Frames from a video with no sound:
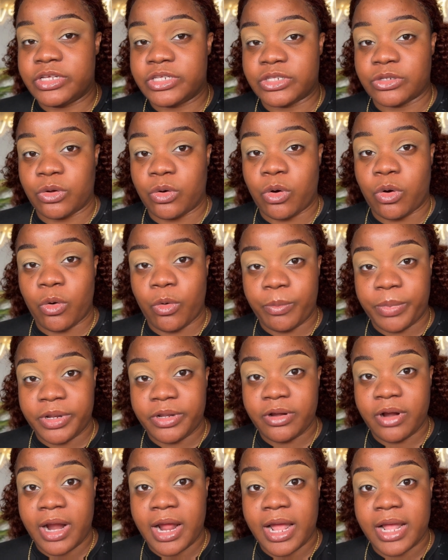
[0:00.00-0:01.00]
So open
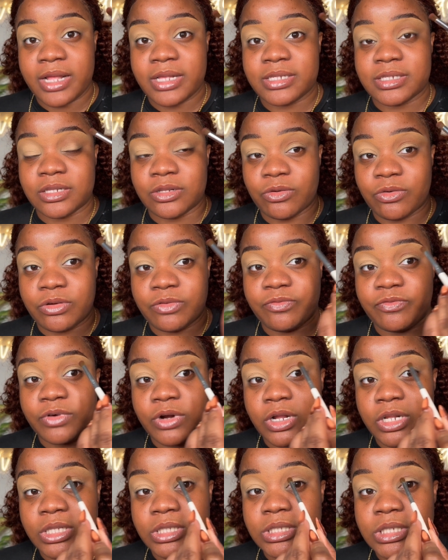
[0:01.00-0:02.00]
your eyes, look
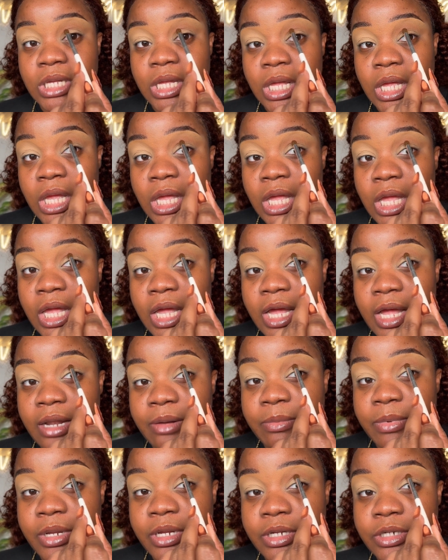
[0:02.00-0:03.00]
front, and
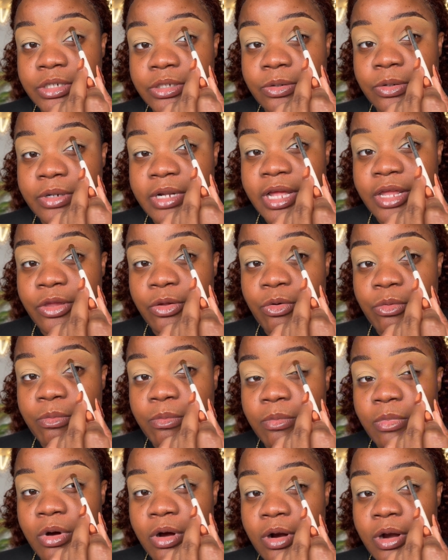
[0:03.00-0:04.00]
make sure that you
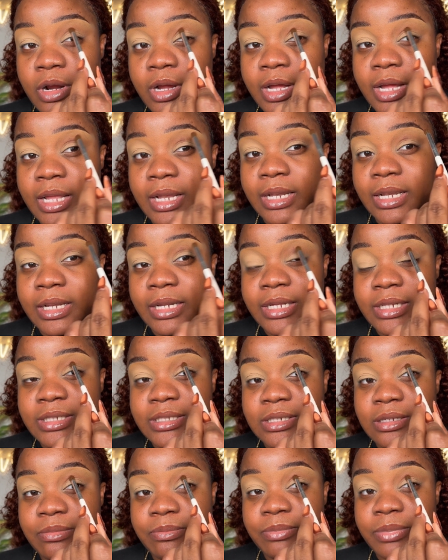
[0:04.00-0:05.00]
mark a
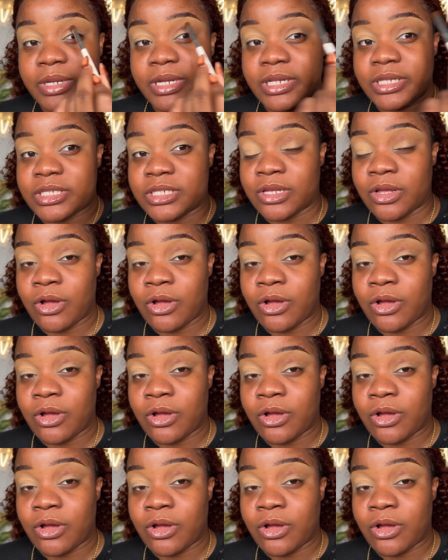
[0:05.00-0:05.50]
little bit